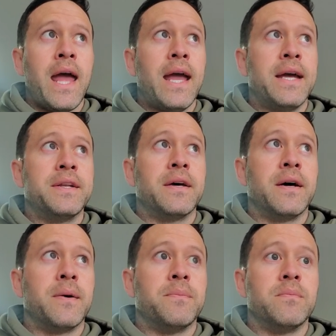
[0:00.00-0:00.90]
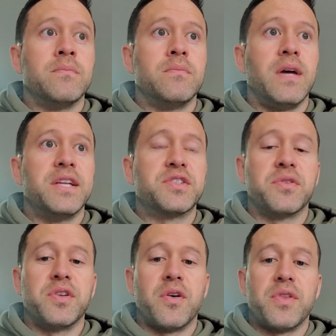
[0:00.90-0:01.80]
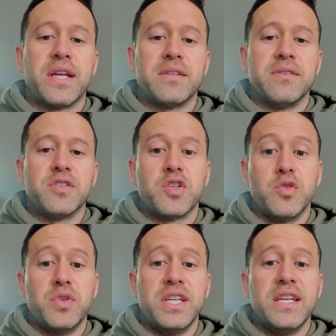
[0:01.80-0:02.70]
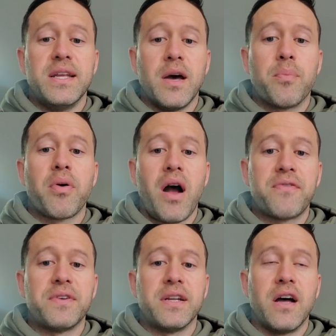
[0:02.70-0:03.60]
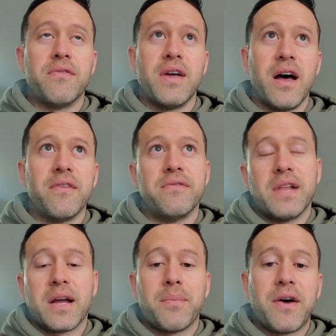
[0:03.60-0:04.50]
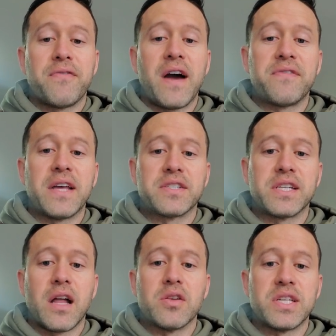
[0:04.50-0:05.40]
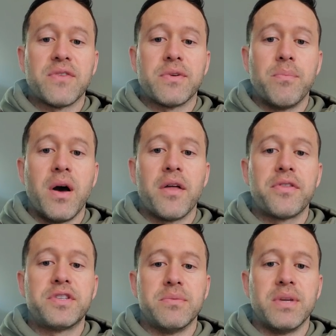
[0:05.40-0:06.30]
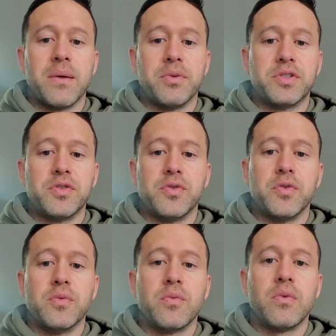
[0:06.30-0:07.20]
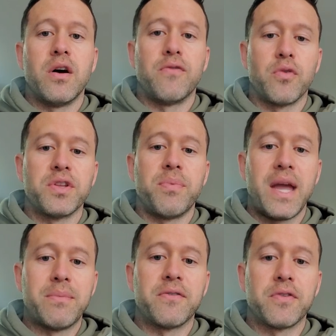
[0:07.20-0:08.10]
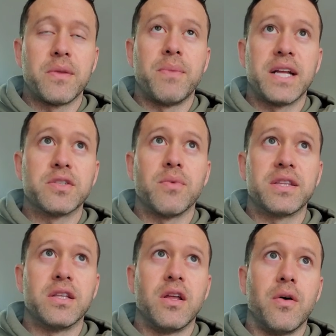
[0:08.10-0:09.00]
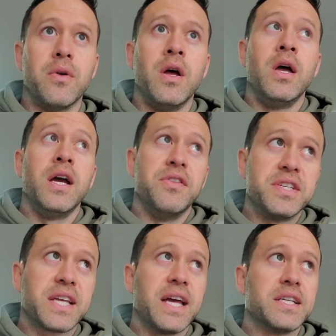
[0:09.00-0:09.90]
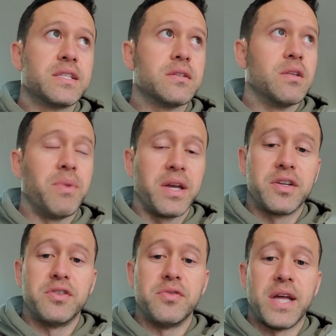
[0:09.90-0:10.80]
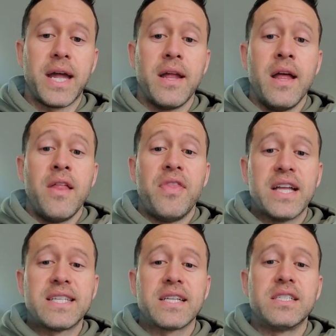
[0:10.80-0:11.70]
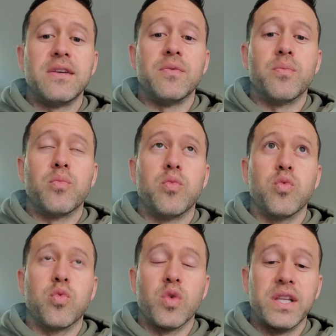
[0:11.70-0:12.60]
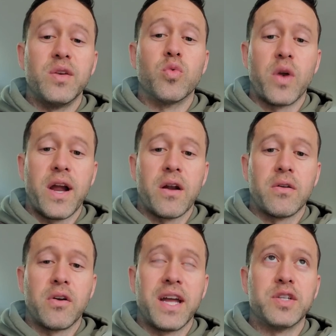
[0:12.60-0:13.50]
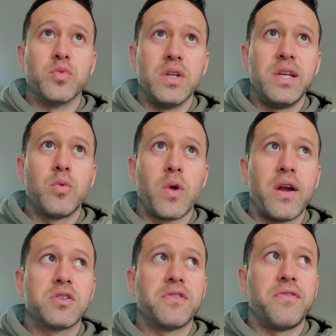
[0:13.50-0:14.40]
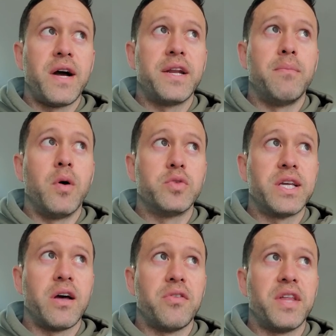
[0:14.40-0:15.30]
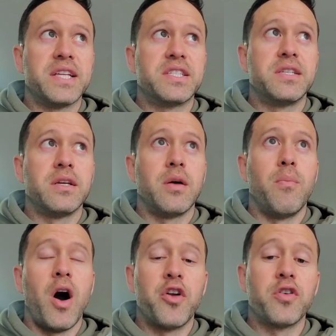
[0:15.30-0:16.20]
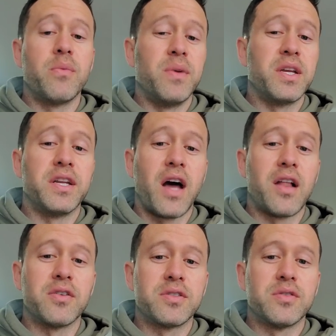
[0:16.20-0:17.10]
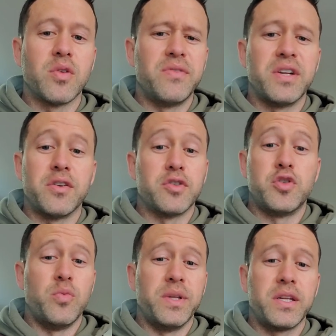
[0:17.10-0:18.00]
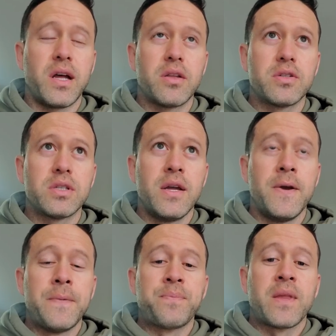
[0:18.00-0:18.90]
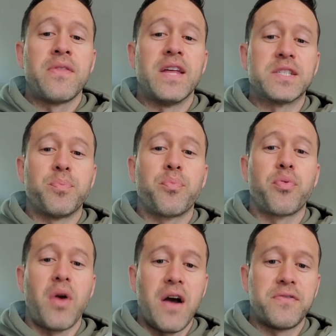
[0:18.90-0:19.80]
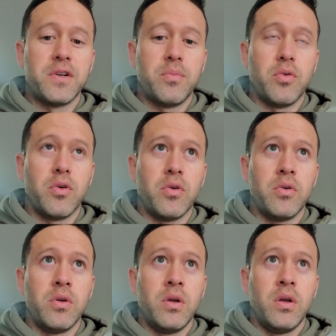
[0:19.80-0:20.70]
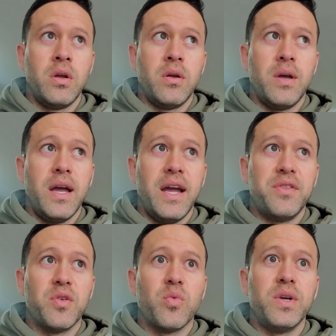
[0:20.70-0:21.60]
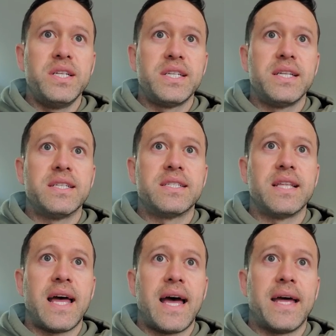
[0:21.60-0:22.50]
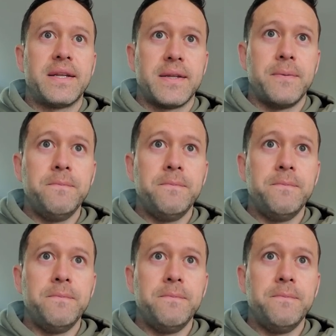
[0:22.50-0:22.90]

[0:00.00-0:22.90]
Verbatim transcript: and um, and so you know that so you'd need a profit of of like about five thousand dollars every month to be able to afford the payment for the bank to write the loan. In this case, the bank could do that. That's actually really rare. Okay, it's really rare to find a motel that's under a million dollars or even under two million dollars that's profitable. And the reason is that